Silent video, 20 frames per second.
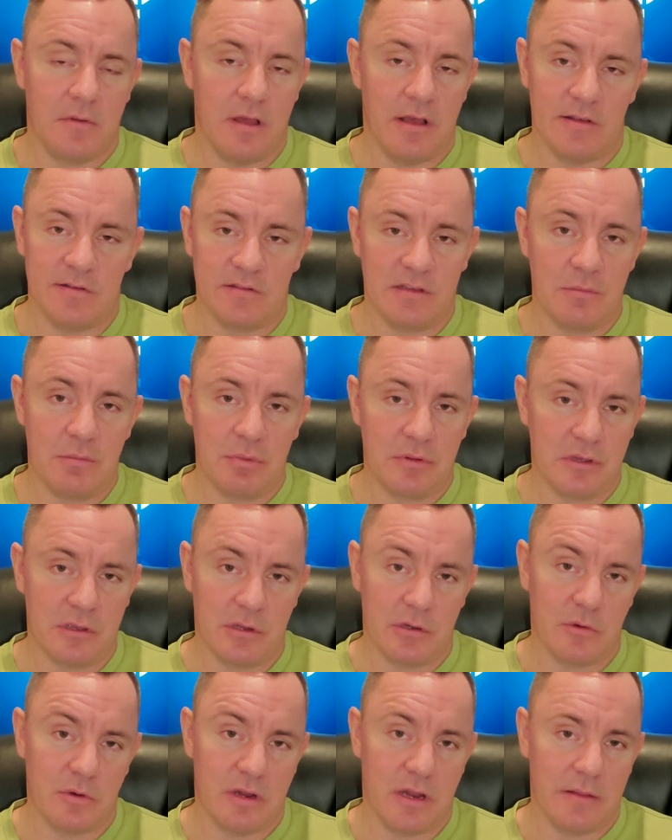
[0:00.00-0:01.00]
us simply
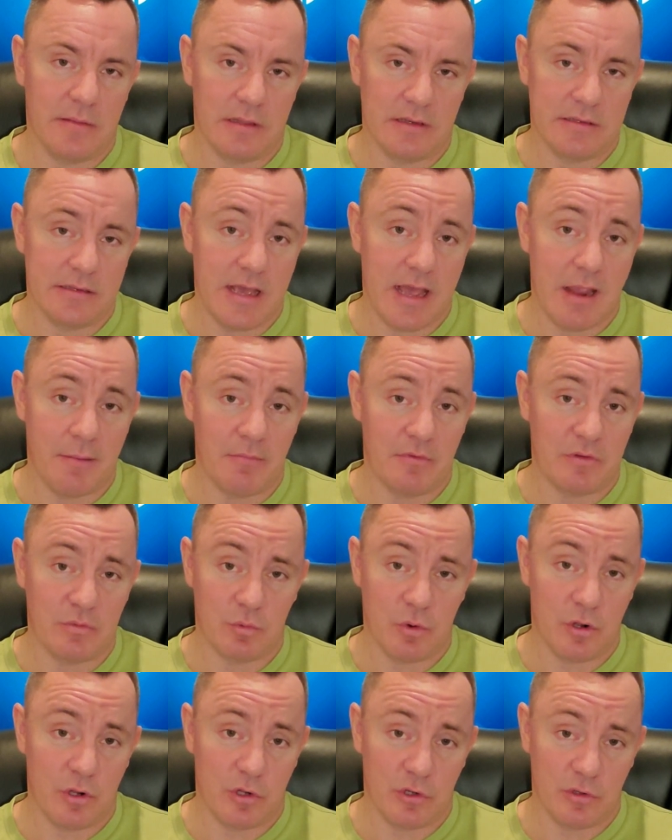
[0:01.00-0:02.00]
agreeing that times
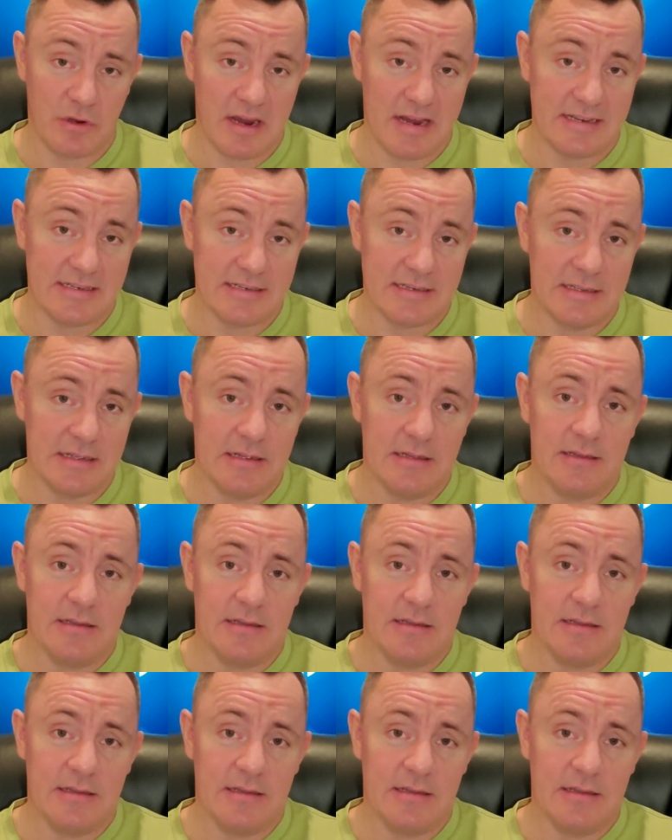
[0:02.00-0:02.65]
weren't great